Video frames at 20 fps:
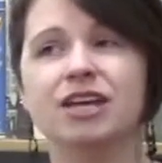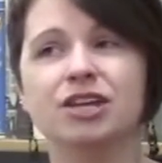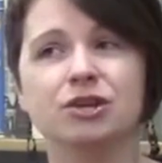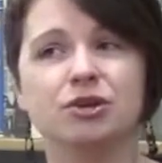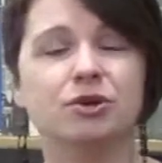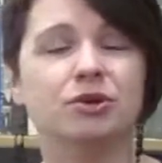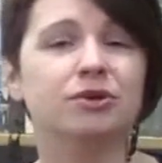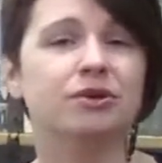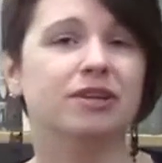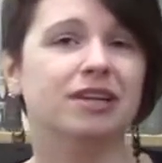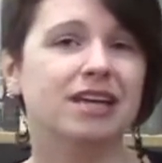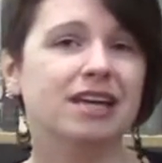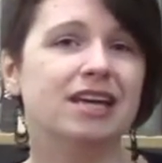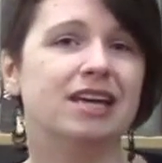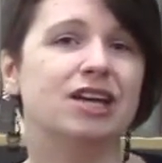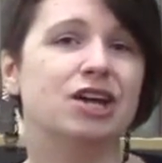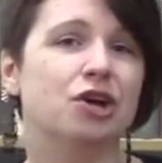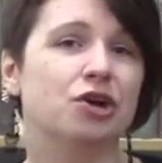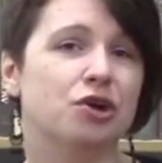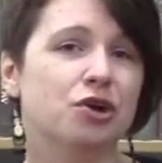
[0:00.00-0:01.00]
You'll
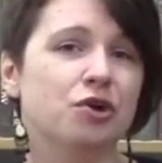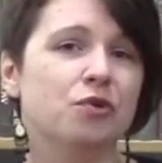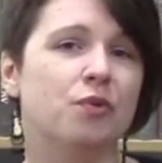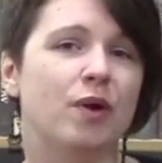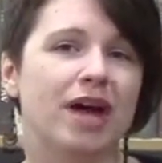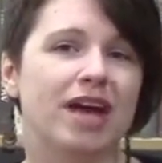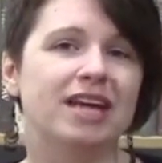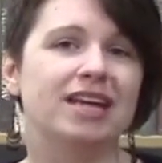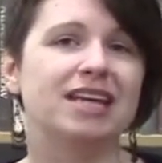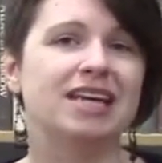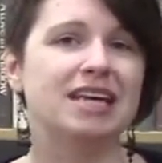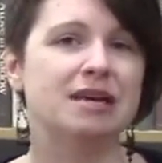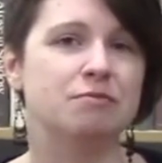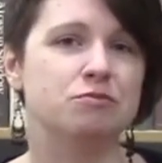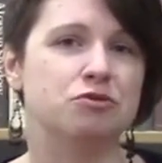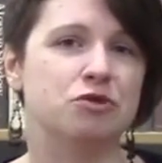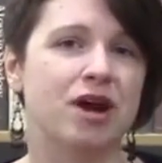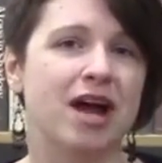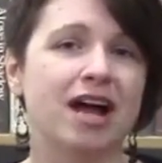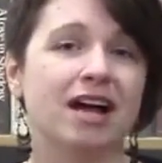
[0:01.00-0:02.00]
need a good way to keep
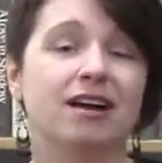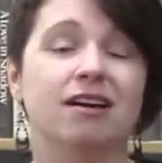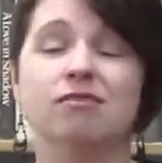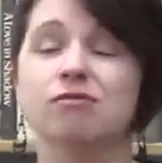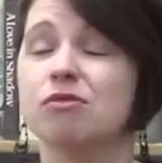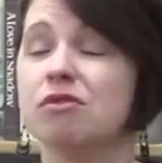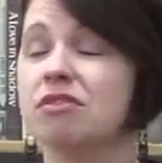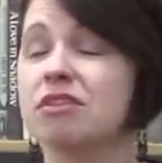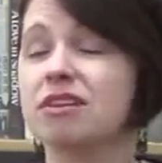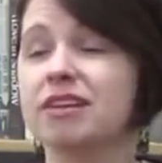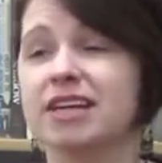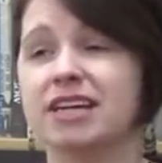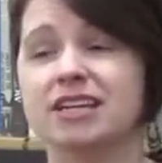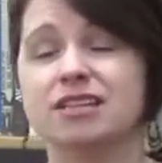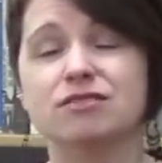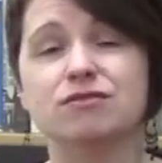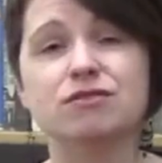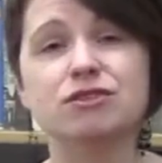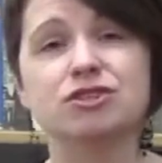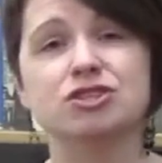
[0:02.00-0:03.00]
track of what the
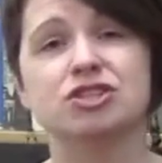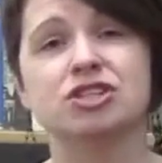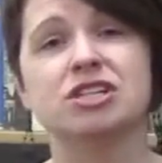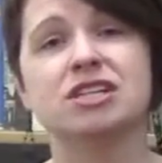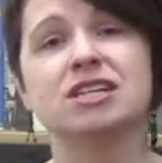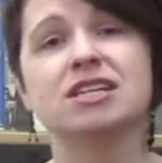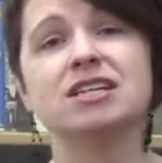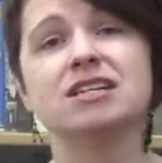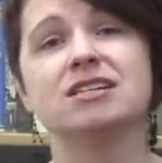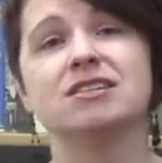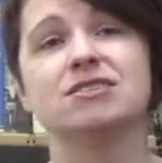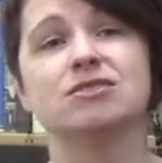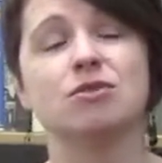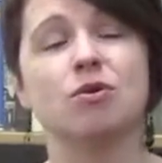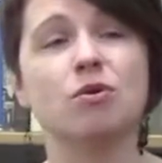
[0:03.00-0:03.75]
latest version is,